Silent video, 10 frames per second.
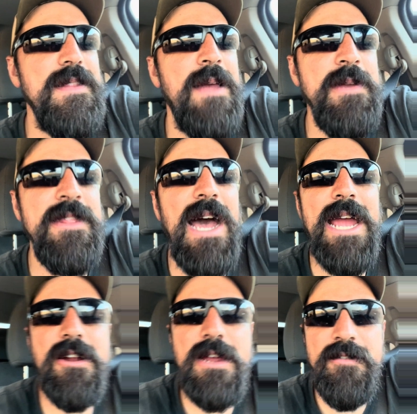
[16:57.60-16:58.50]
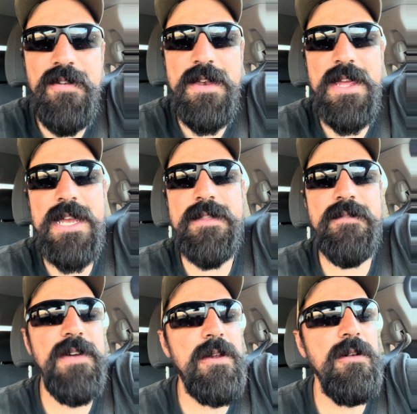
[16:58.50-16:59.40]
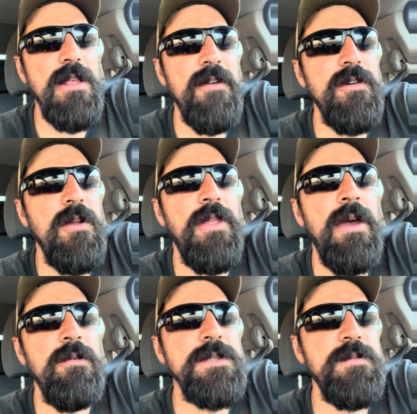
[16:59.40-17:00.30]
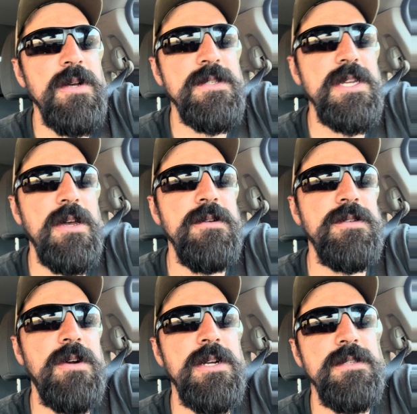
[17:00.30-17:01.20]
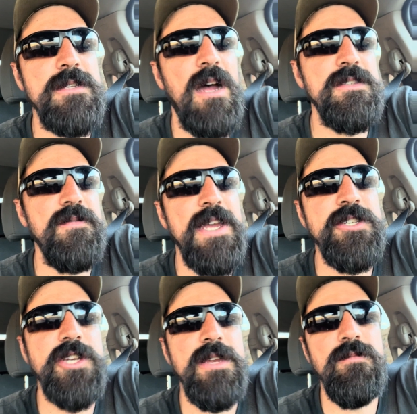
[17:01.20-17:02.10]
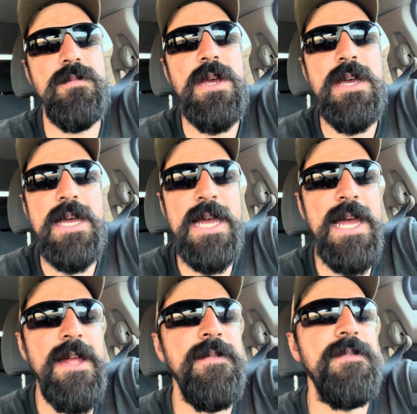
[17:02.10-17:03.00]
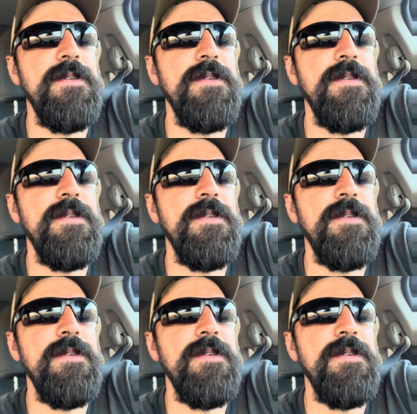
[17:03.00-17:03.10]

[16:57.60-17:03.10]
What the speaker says: The IRA funding at the federal level that was supposed to go towards conservation and